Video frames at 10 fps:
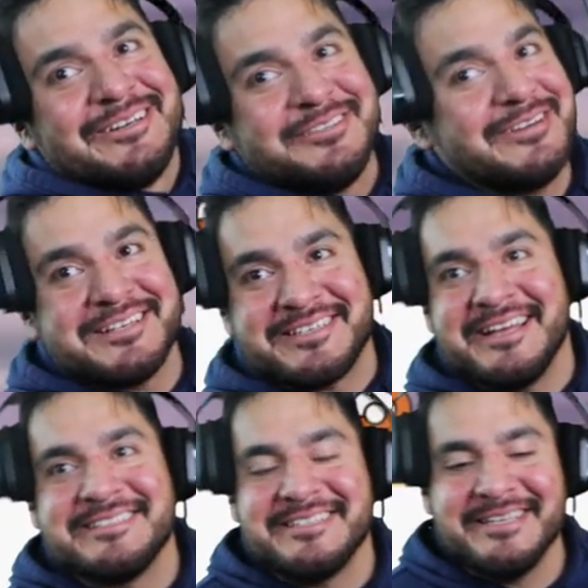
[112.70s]
You guys
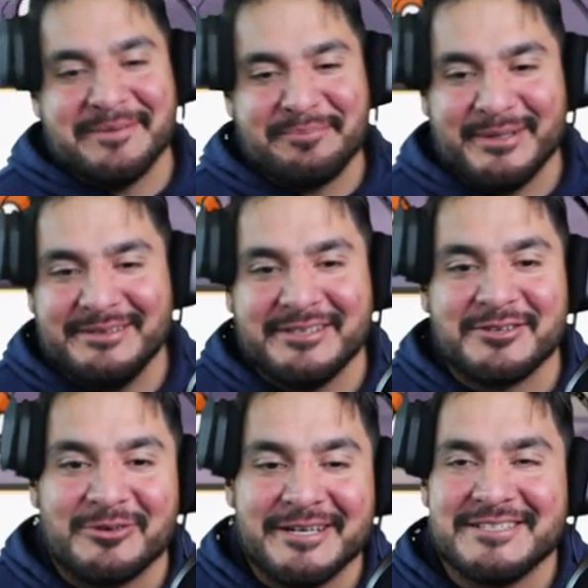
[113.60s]
can't see it, but the
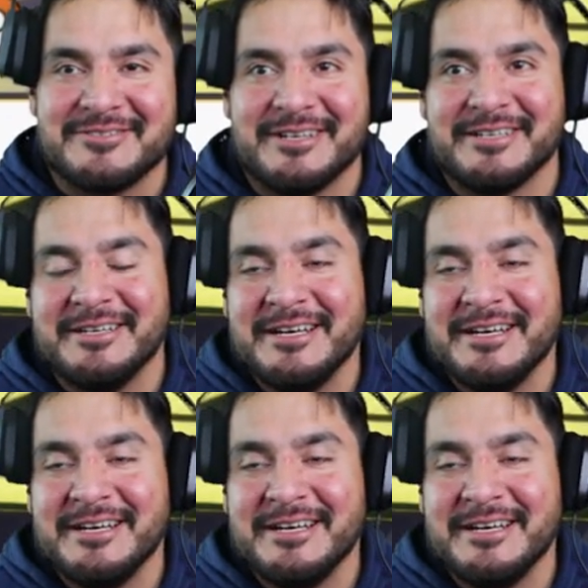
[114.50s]
green screen.